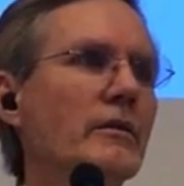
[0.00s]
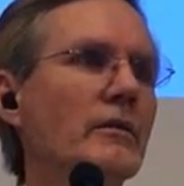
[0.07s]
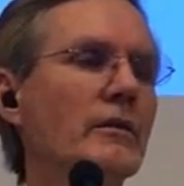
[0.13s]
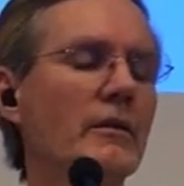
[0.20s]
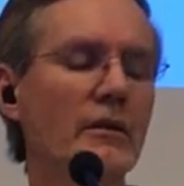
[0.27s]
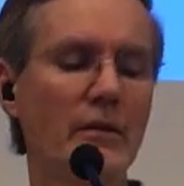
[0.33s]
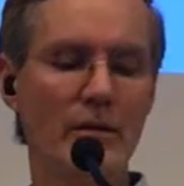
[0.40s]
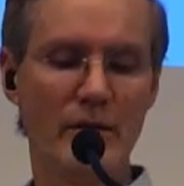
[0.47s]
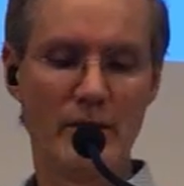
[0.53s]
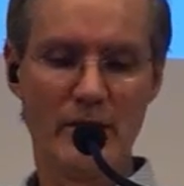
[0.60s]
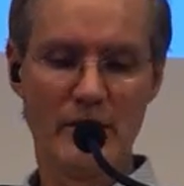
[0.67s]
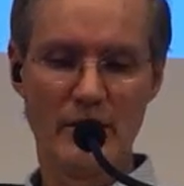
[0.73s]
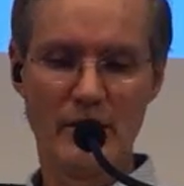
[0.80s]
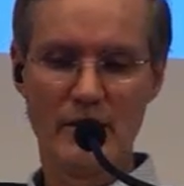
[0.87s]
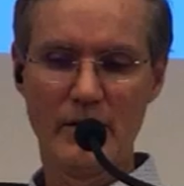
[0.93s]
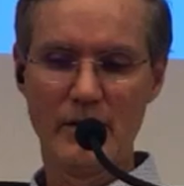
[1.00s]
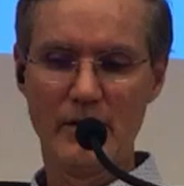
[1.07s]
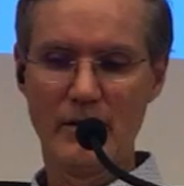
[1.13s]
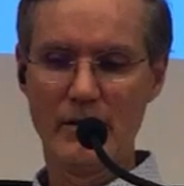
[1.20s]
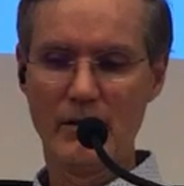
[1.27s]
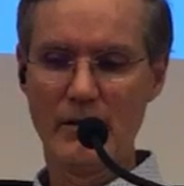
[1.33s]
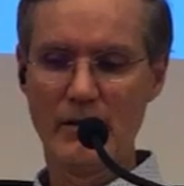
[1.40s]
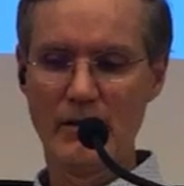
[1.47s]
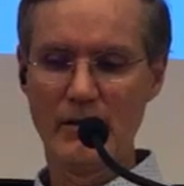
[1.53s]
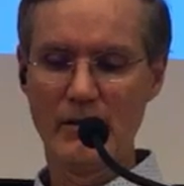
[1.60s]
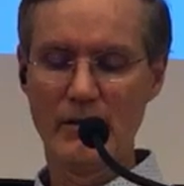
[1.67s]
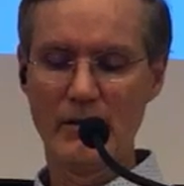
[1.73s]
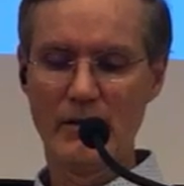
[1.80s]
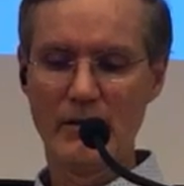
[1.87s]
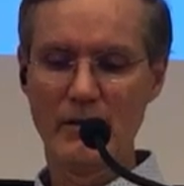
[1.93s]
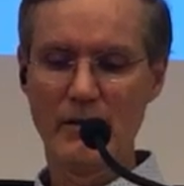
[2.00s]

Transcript: (silence)